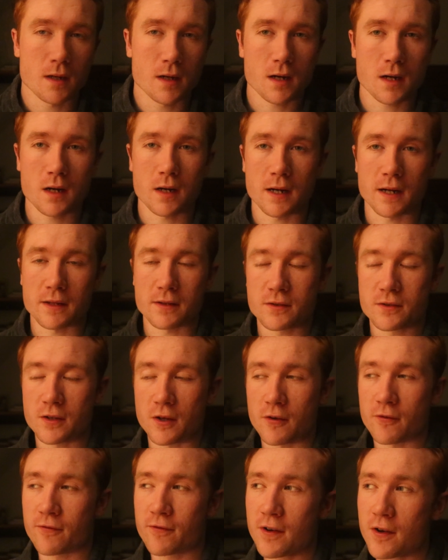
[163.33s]
Alright,
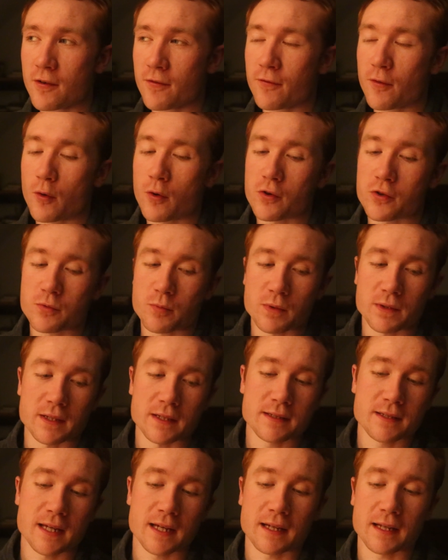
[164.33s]
so Fear Forest with the
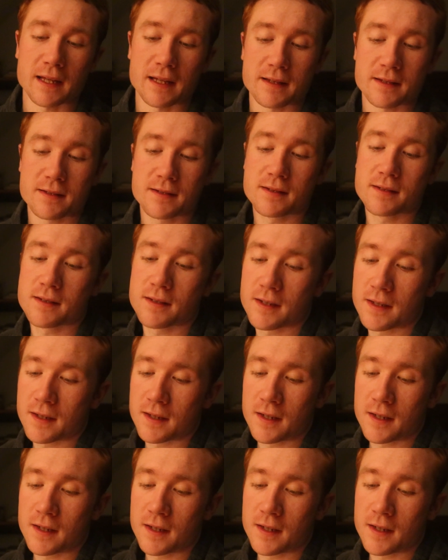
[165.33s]
tickets,